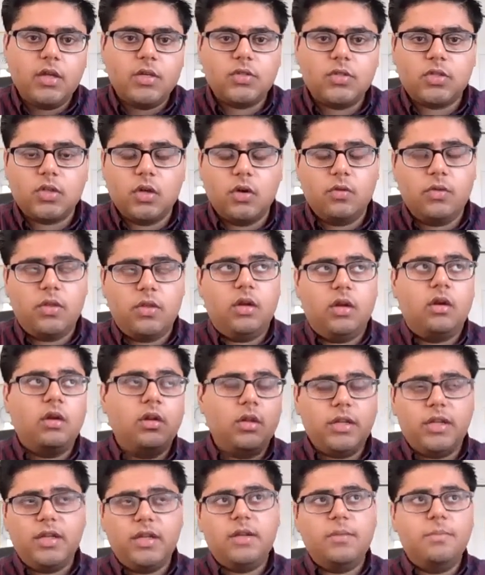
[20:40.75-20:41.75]
So the
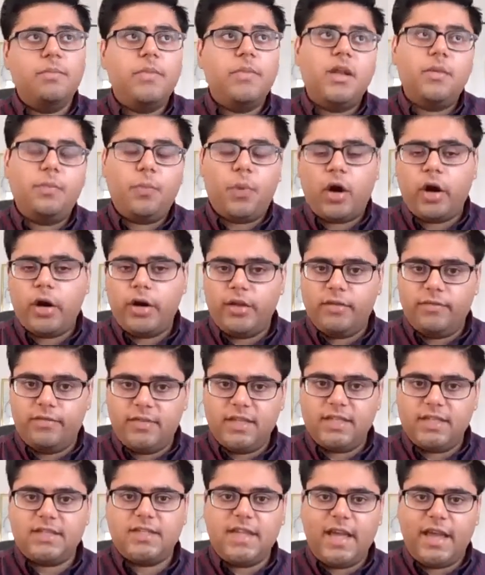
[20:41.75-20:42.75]
early to mid part of
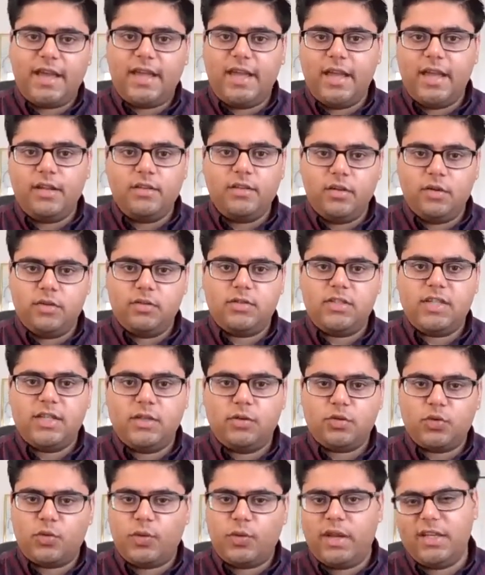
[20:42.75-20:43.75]
this decade,
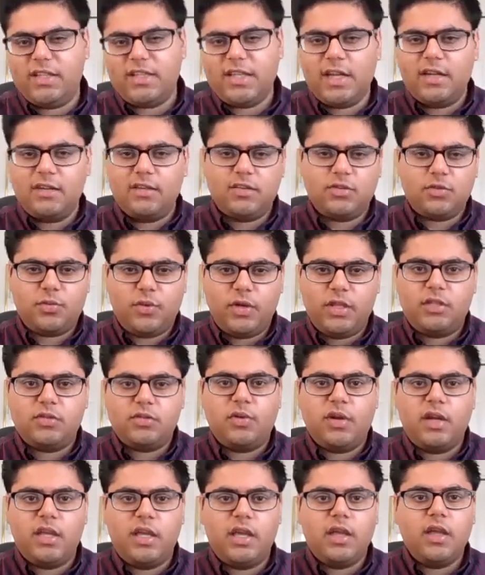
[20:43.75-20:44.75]
to 2010 to
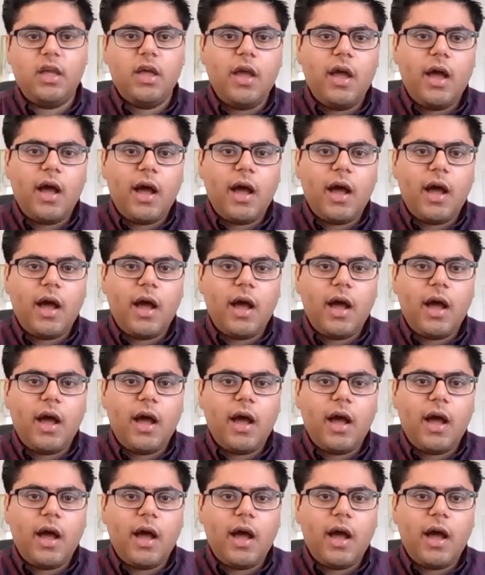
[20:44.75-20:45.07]
2020,